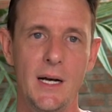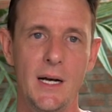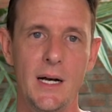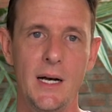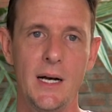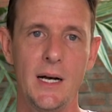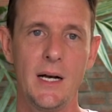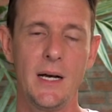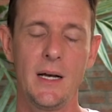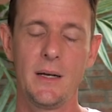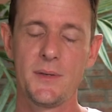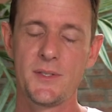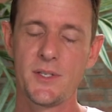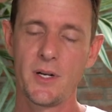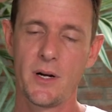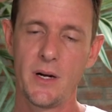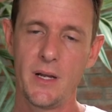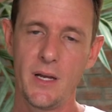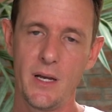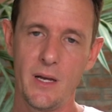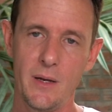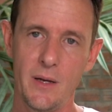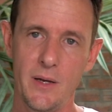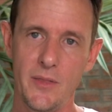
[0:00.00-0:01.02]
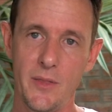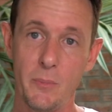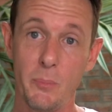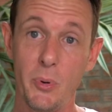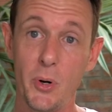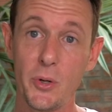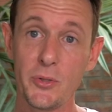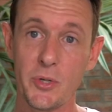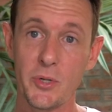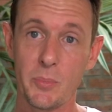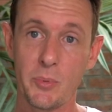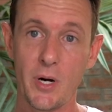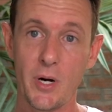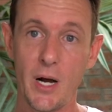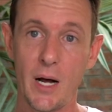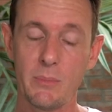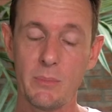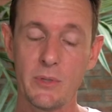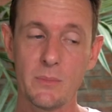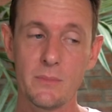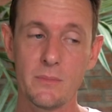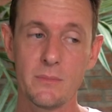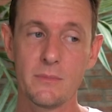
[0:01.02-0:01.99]
The boulder
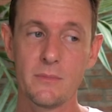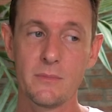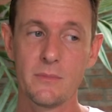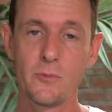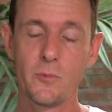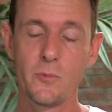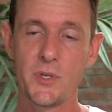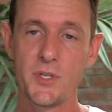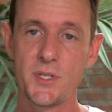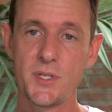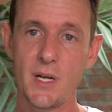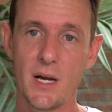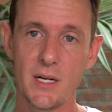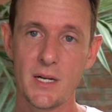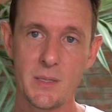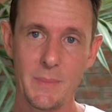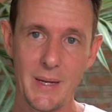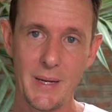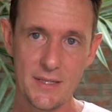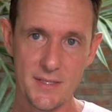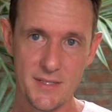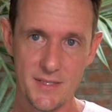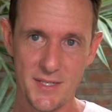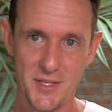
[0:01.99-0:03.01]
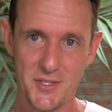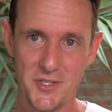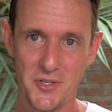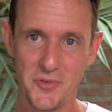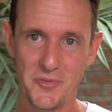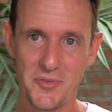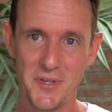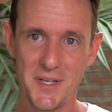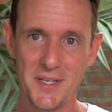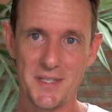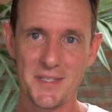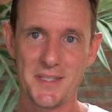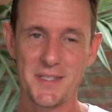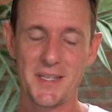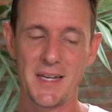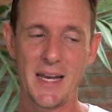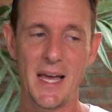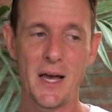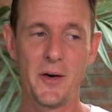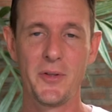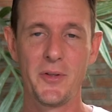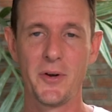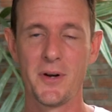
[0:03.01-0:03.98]
problem, which talked about Sisyphus and
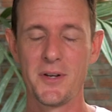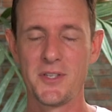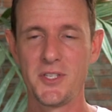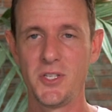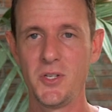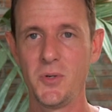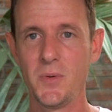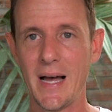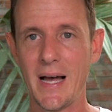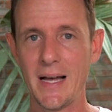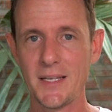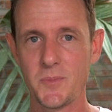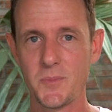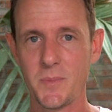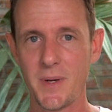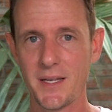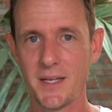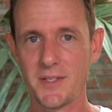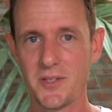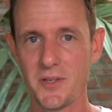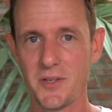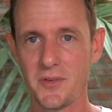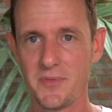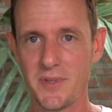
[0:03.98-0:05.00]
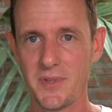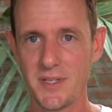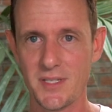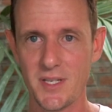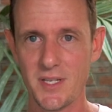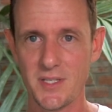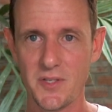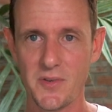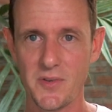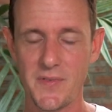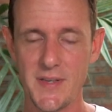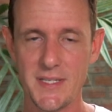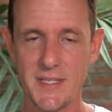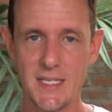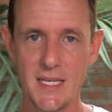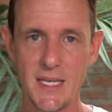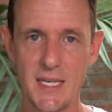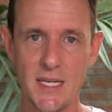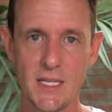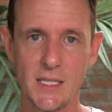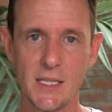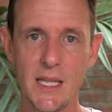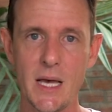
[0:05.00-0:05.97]
how there are two aspects of the
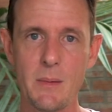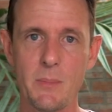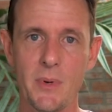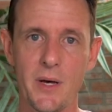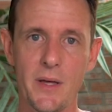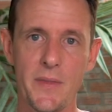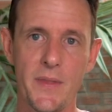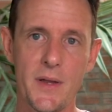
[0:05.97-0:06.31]
Sisyphusian dilemma.